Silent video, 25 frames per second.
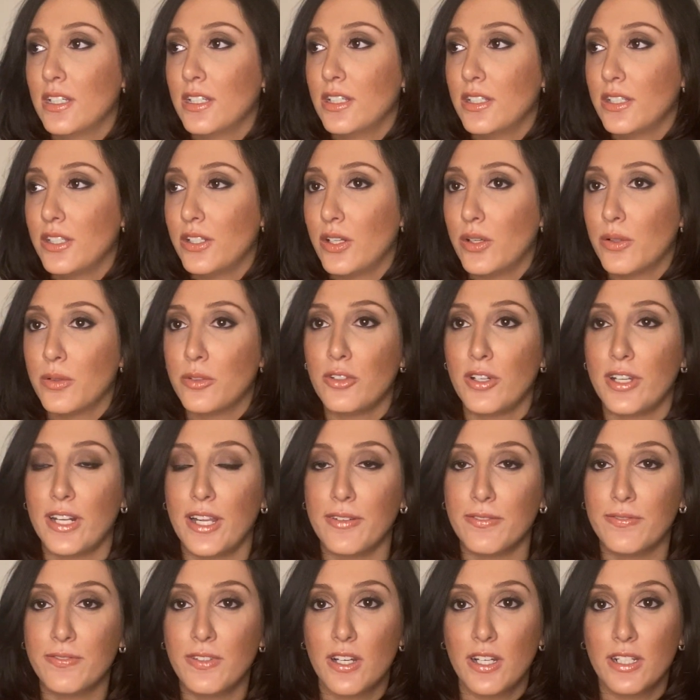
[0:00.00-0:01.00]
trying to
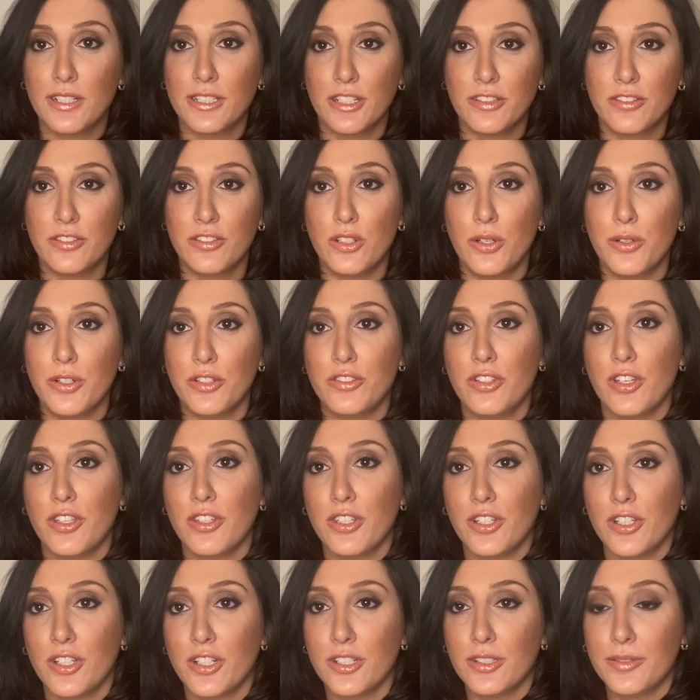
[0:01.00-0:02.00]
have fun, get to know each
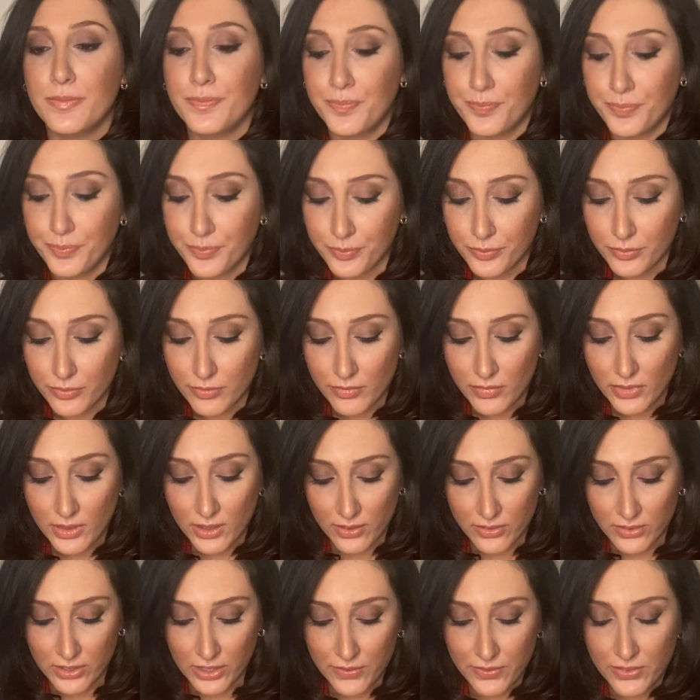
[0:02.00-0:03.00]
other,
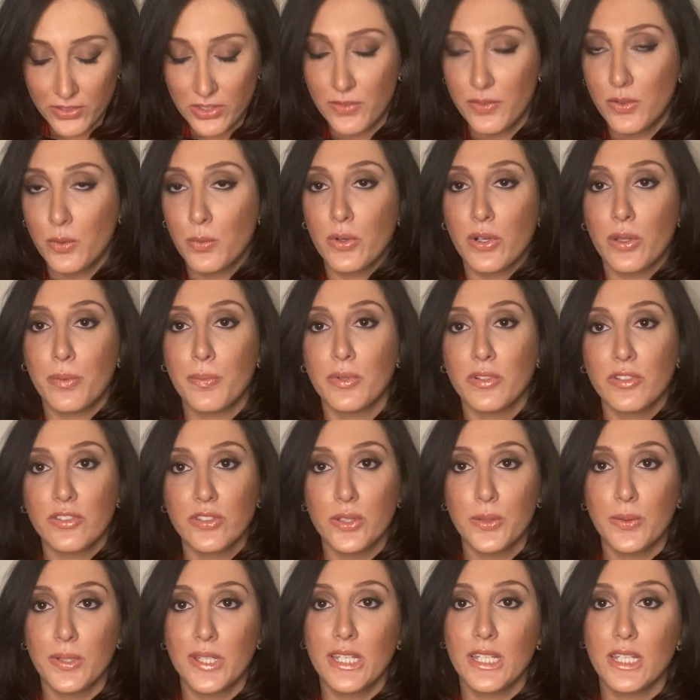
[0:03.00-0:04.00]
see if it's even worth
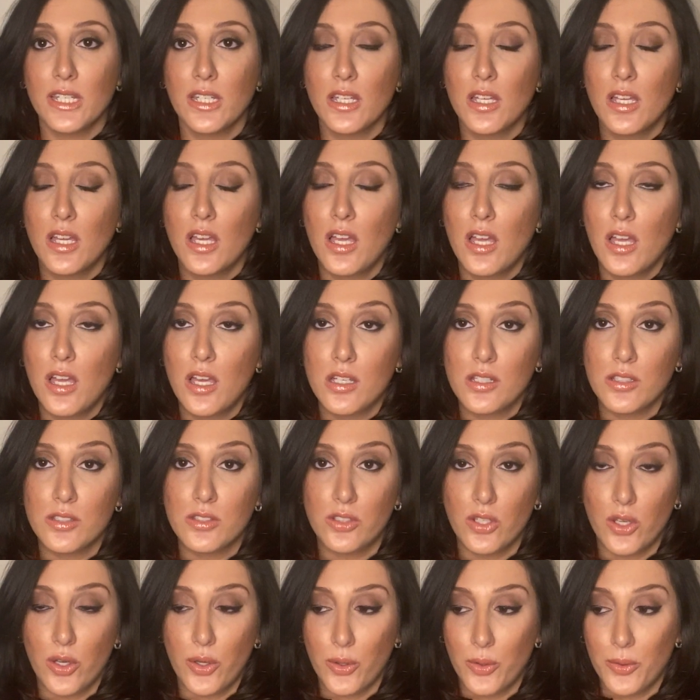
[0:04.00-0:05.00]
pursuing.
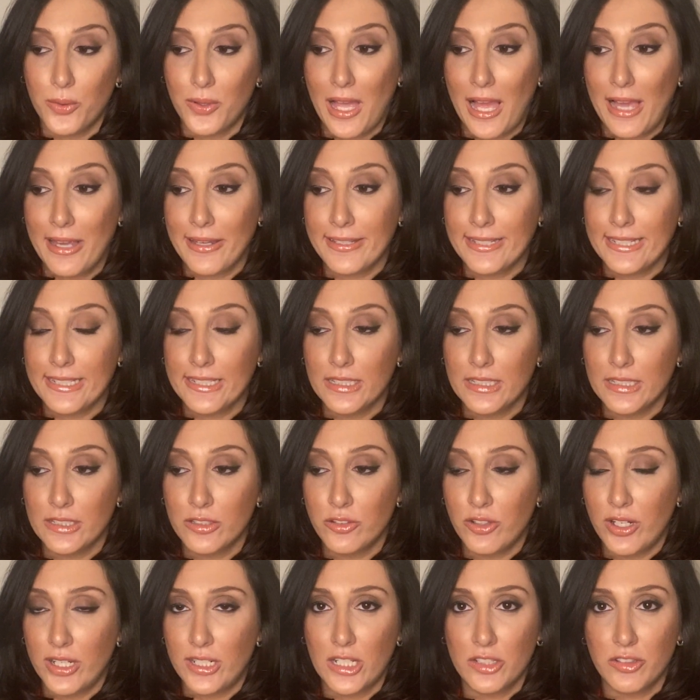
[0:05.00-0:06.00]
So I
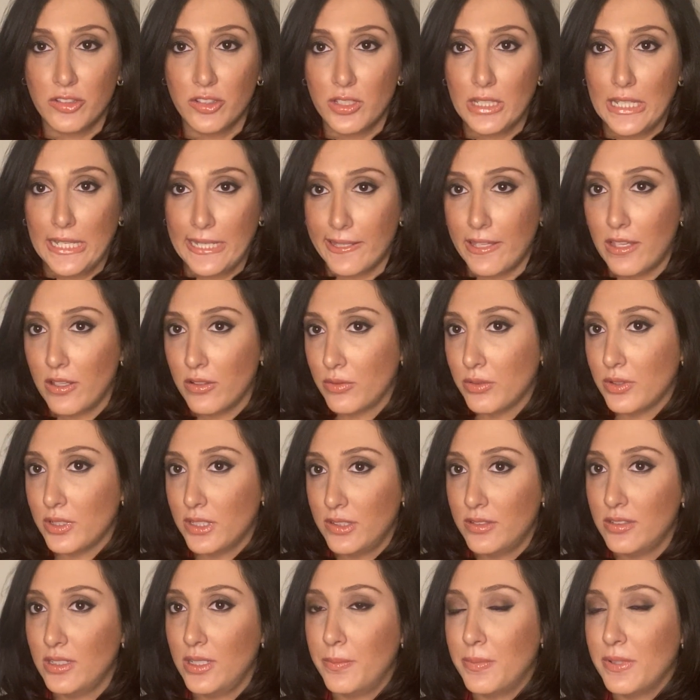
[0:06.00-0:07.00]
try not to like get really
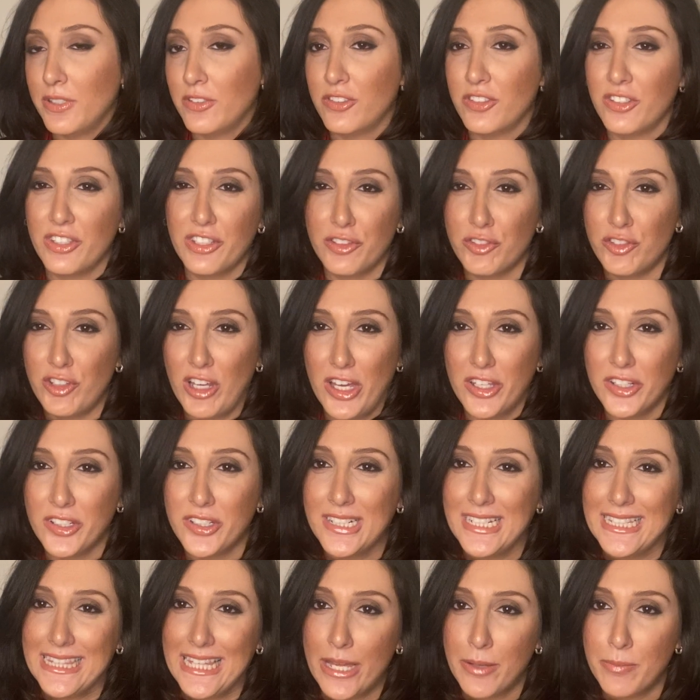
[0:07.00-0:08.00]
deep into their
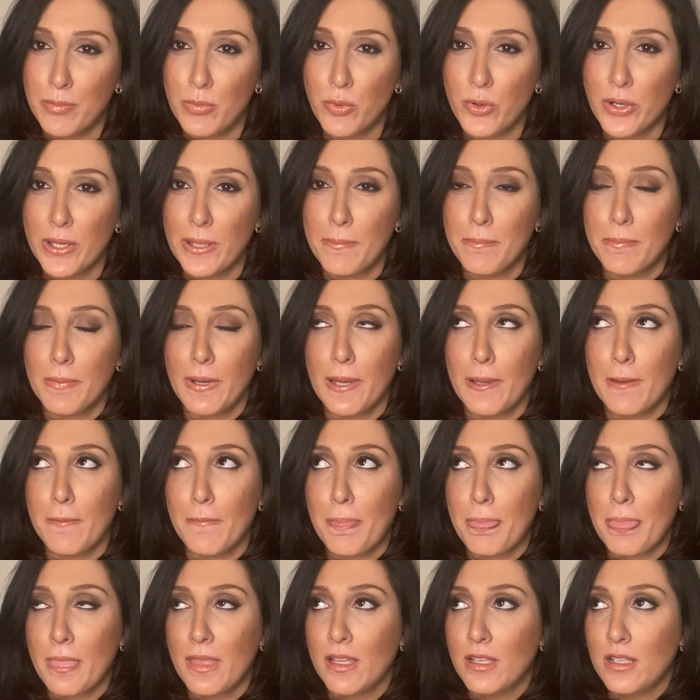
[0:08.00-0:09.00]
childhood at that point, but
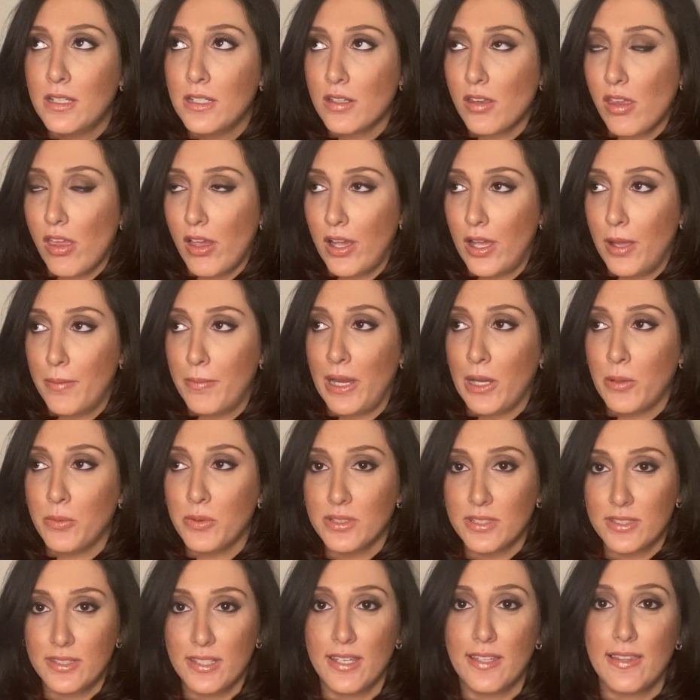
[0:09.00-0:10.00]
I
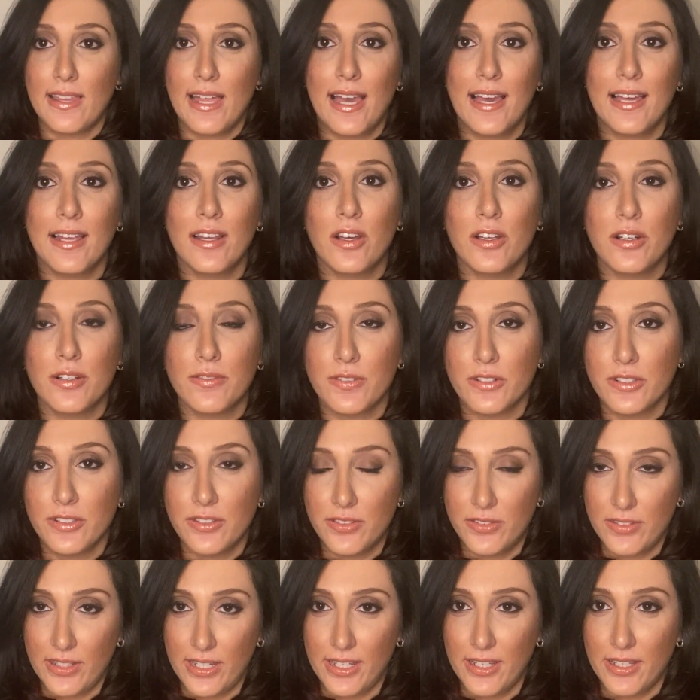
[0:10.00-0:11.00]
will say that on a
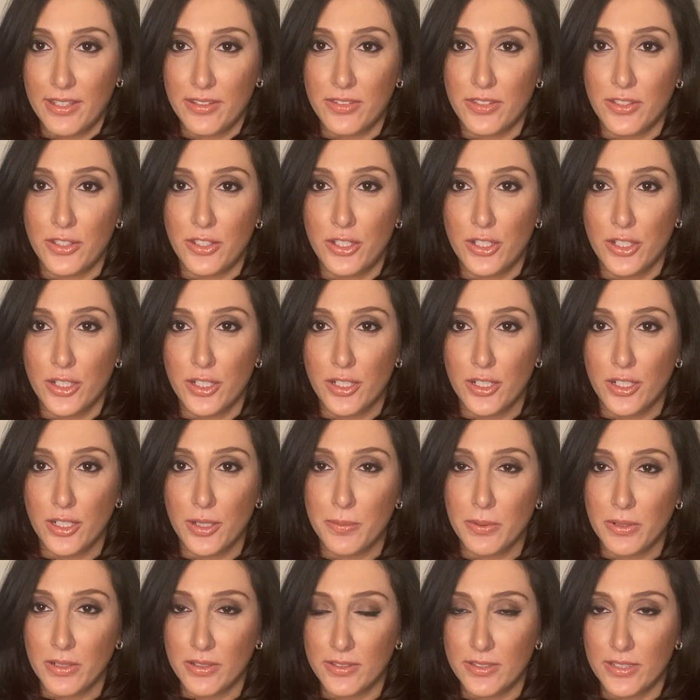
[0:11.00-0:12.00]
first date, a secure
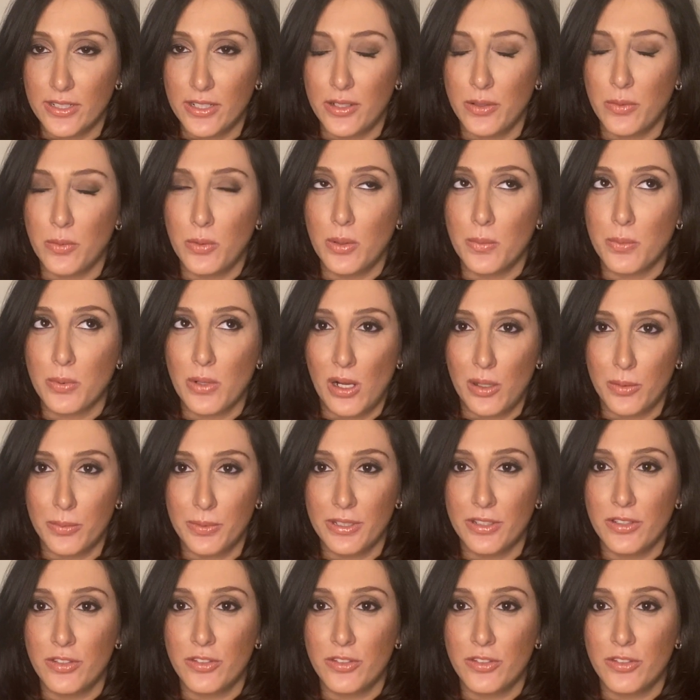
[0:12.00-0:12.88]
person will probably